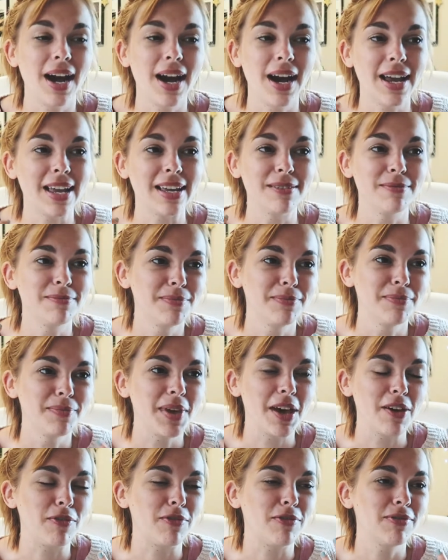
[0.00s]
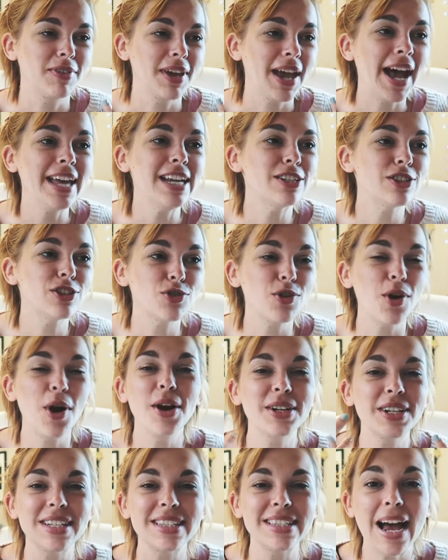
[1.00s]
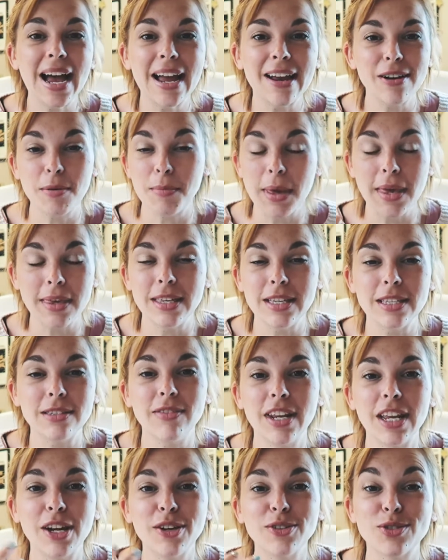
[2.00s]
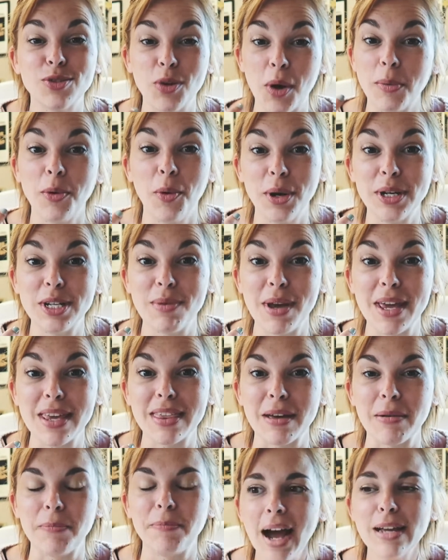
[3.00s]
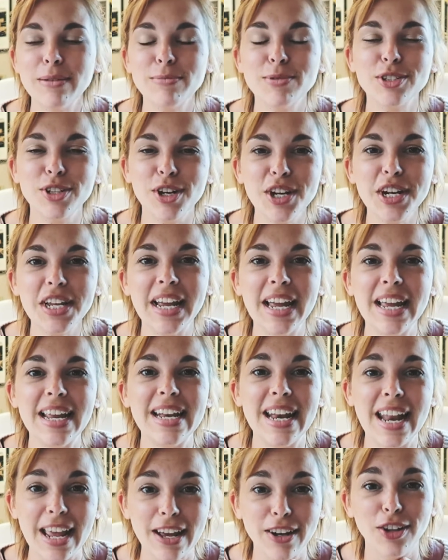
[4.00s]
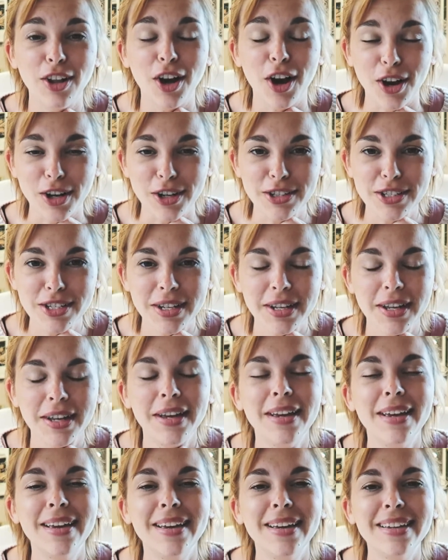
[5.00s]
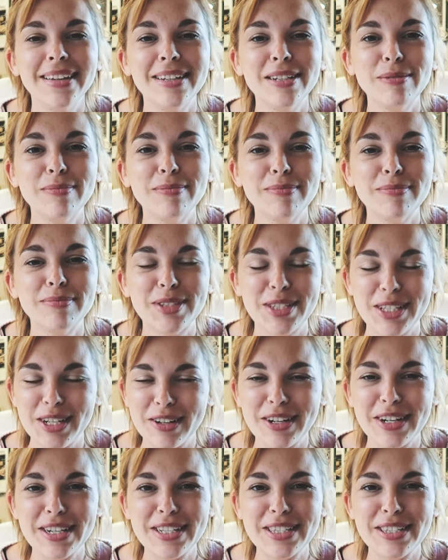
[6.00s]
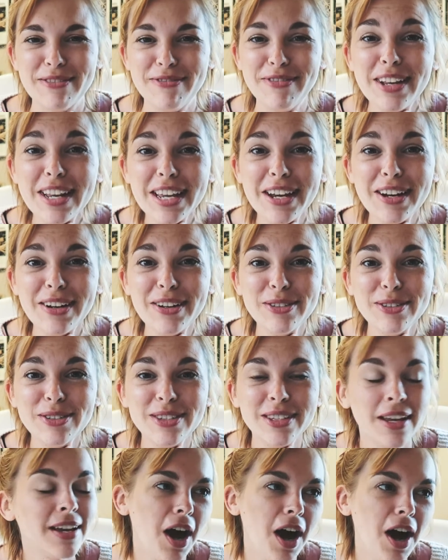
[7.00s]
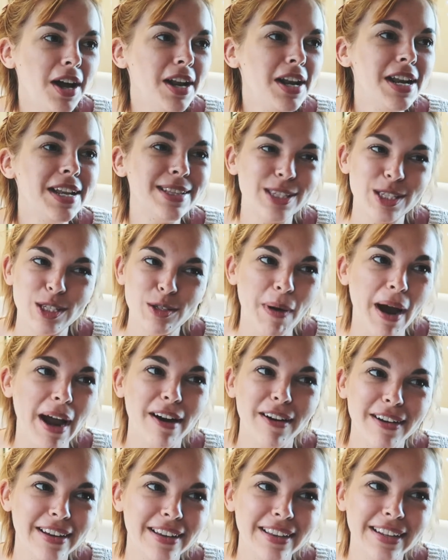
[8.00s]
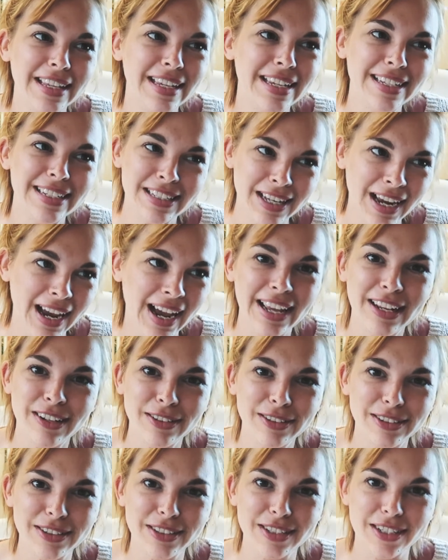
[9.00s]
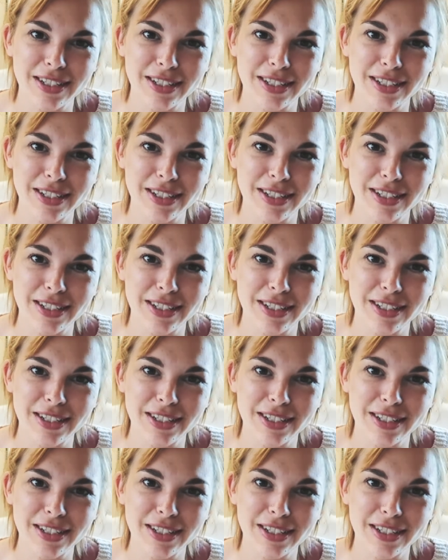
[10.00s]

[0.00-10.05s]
I have had a strong desire to make these videos, so I'm going to make them. I am starting a nail art series of videos, uninspiringly titled